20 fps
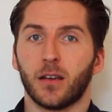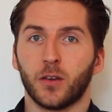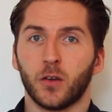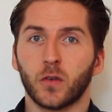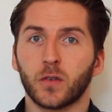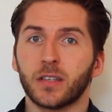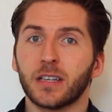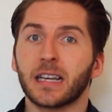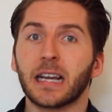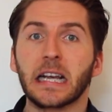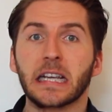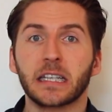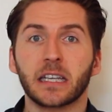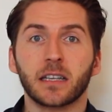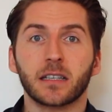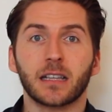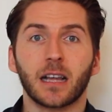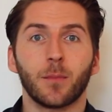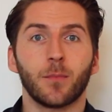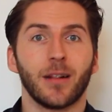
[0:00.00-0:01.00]
Using a
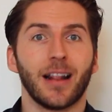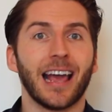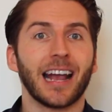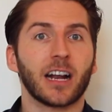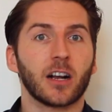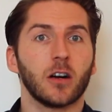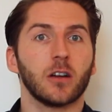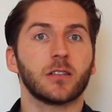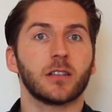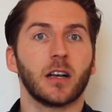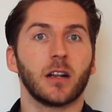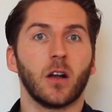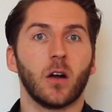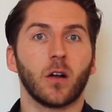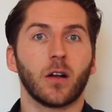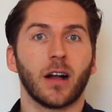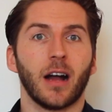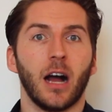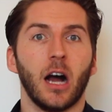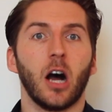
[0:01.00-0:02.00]
system like
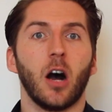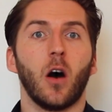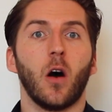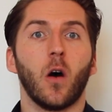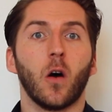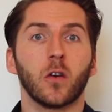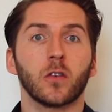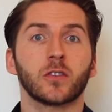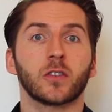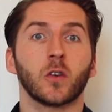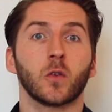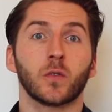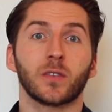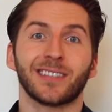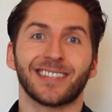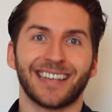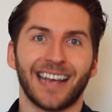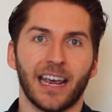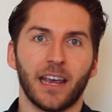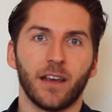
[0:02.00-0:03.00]
HotelOga also
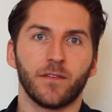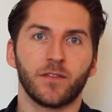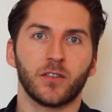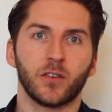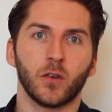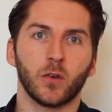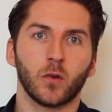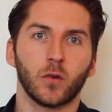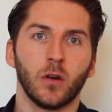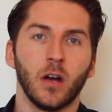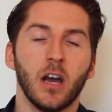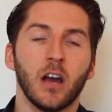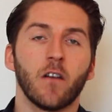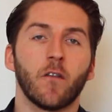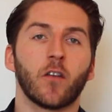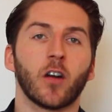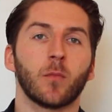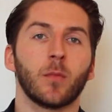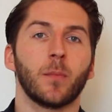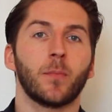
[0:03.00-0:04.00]
saves you
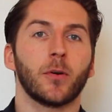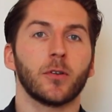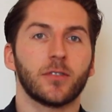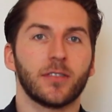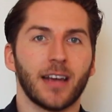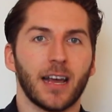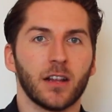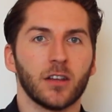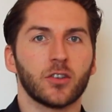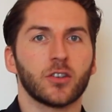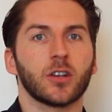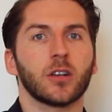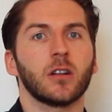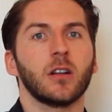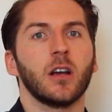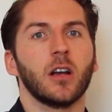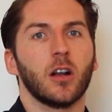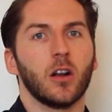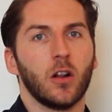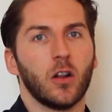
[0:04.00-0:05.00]
from a
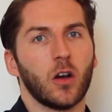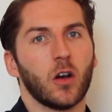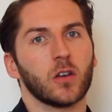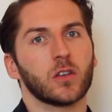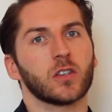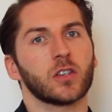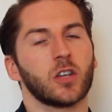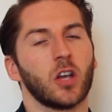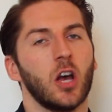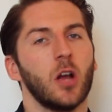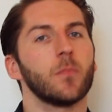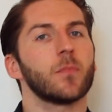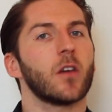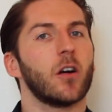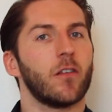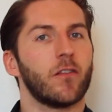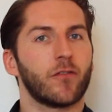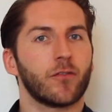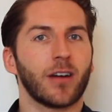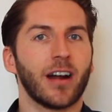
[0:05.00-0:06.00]
potential loss
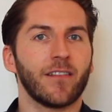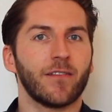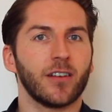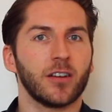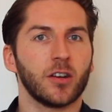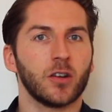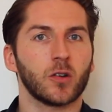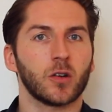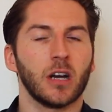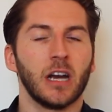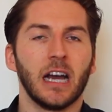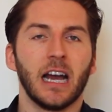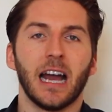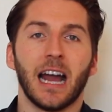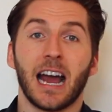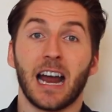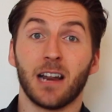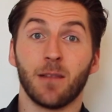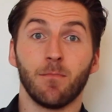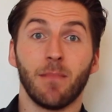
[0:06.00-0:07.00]
of revenue,
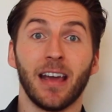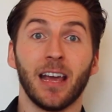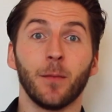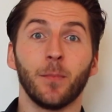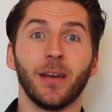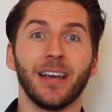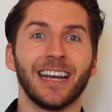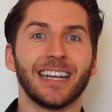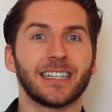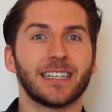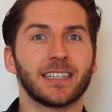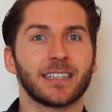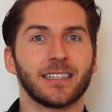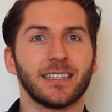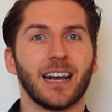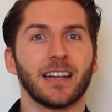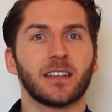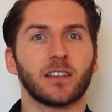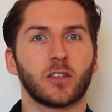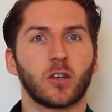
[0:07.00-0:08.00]
and maybe it is
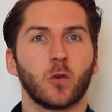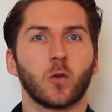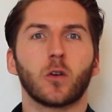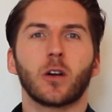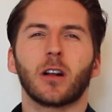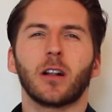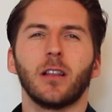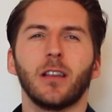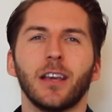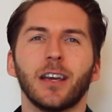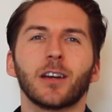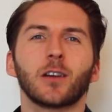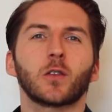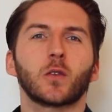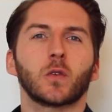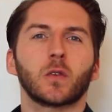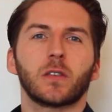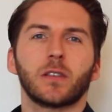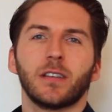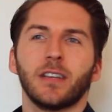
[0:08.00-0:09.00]
not so clear
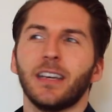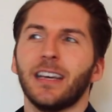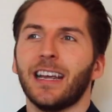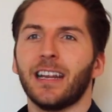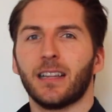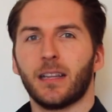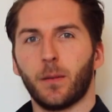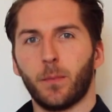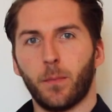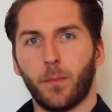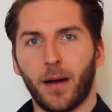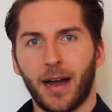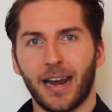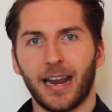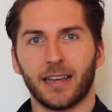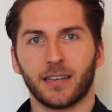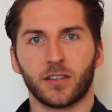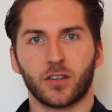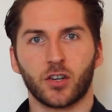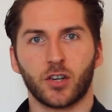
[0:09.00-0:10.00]
to see in the
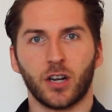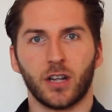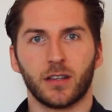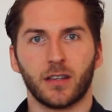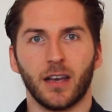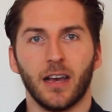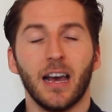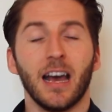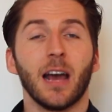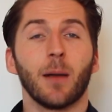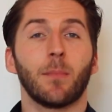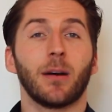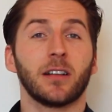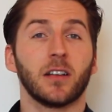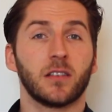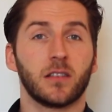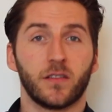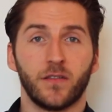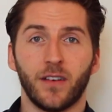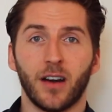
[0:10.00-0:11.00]
balance sheet, but
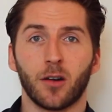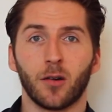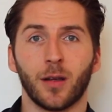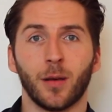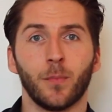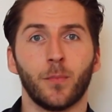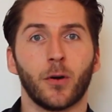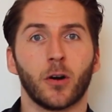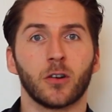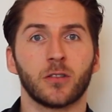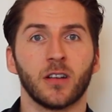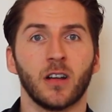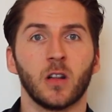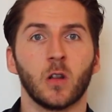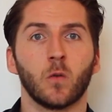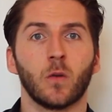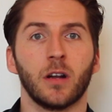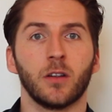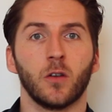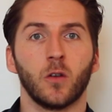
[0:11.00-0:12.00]
it's very
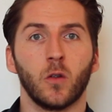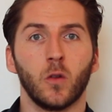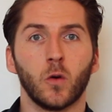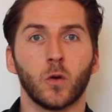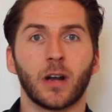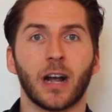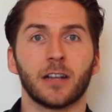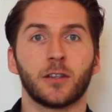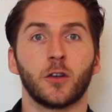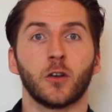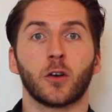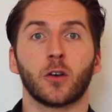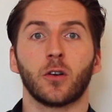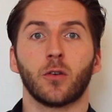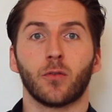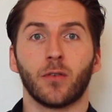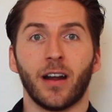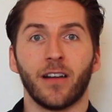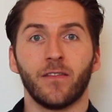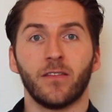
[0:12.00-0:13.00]
important when you look at your
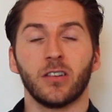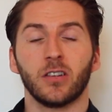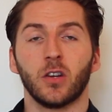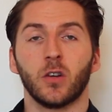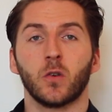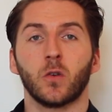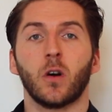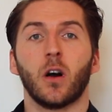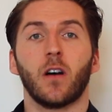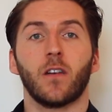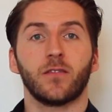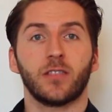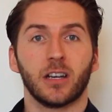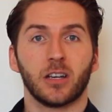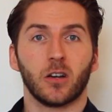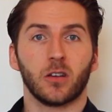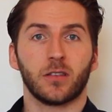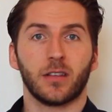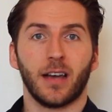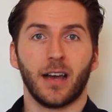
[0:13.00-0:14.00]
revenue of the
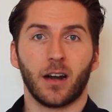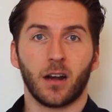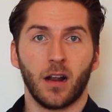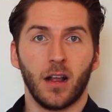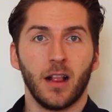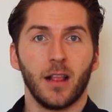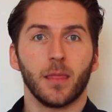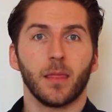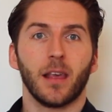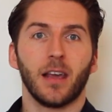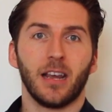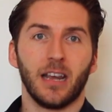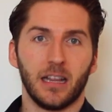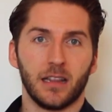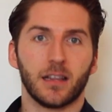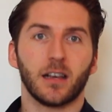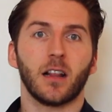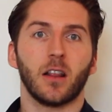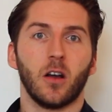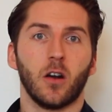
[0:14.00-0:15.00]
hotel
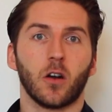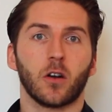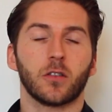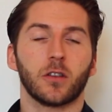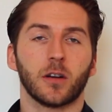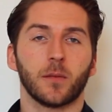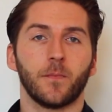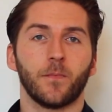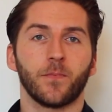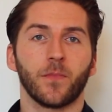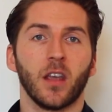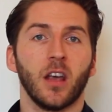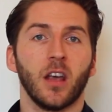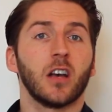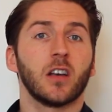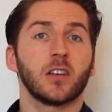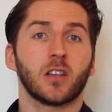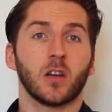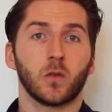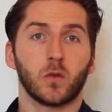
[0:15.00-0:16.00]
in the long term.
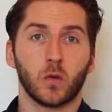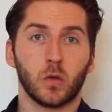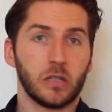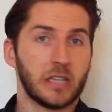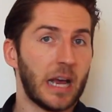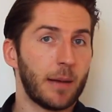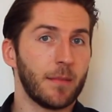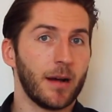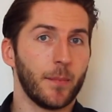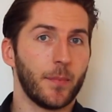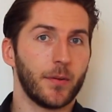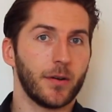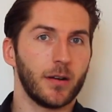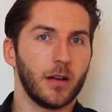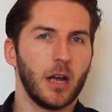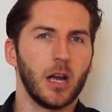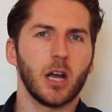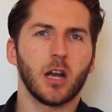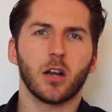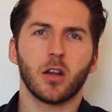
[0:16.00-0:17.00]
So to sum up,
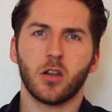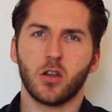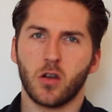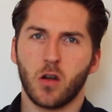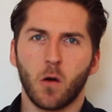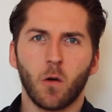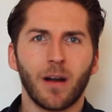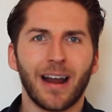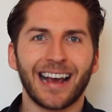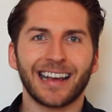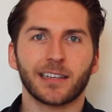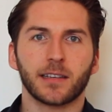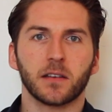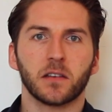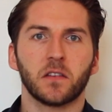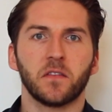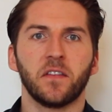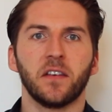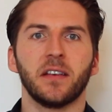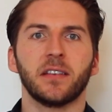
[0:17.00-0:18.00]
no
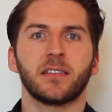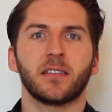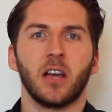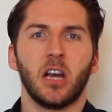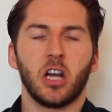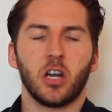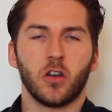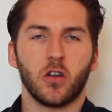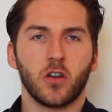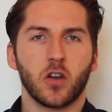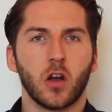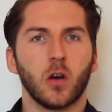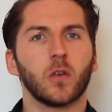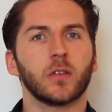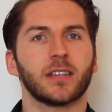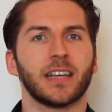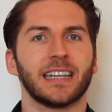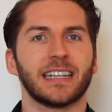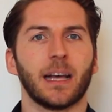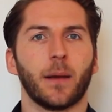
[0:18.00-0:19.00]
license fees,
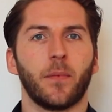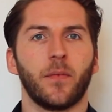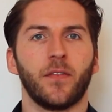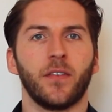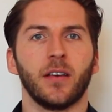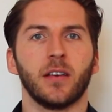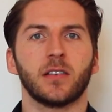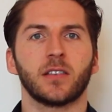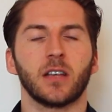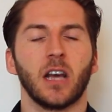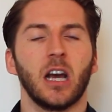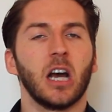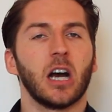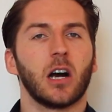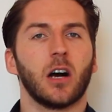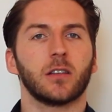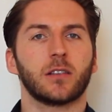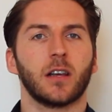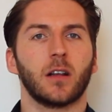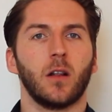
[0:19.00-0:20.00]
no setup fees.
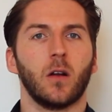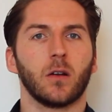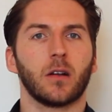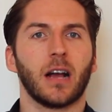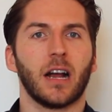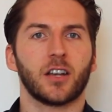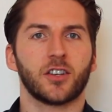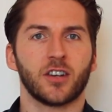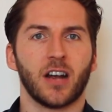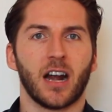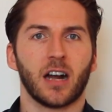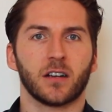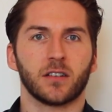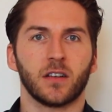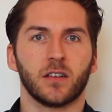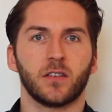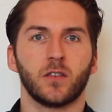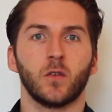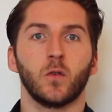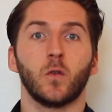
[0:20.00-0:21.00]
HotelOga
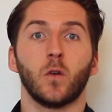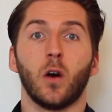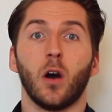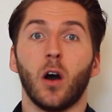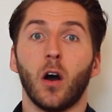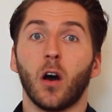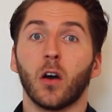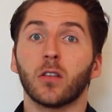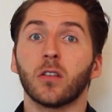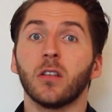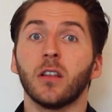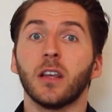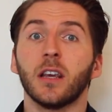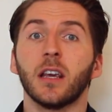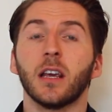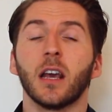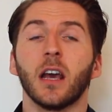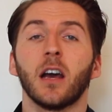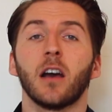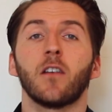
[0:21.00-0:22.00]
charges you
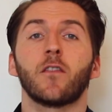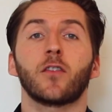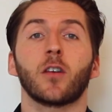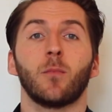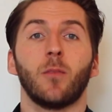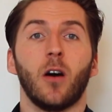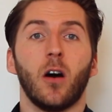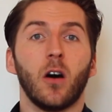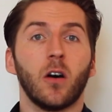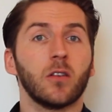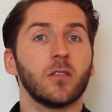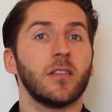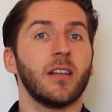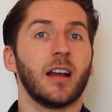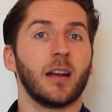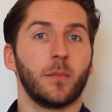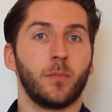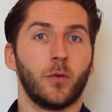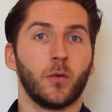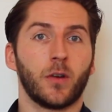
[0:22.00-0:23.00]
only from
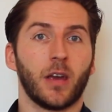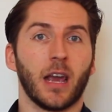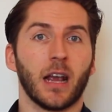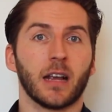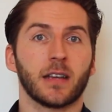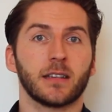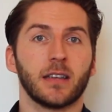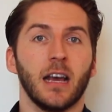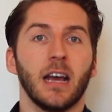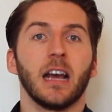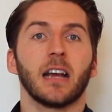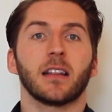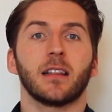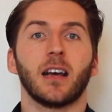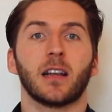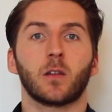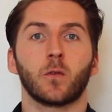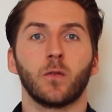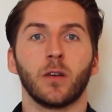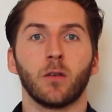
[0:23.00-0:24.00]
online bookings
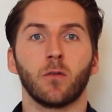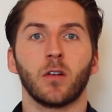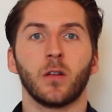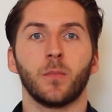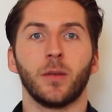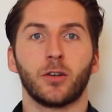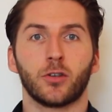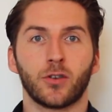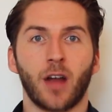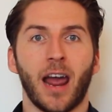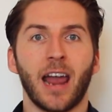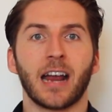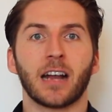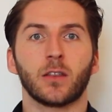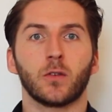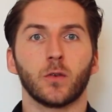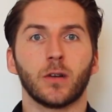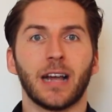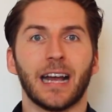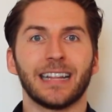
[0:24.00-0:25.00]
that we will be
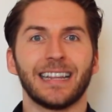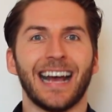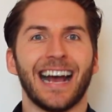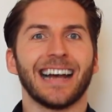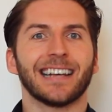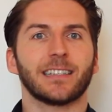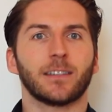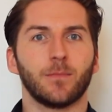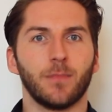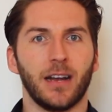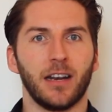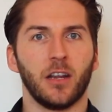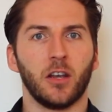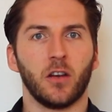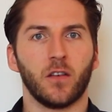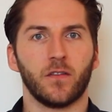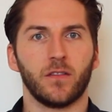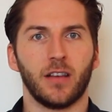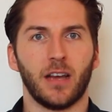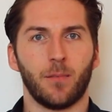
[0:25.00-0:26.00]
trying to get as
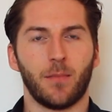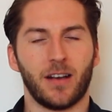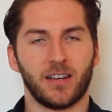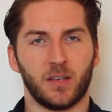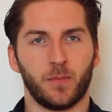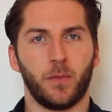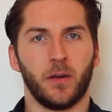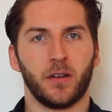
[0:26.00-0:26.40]
many of them as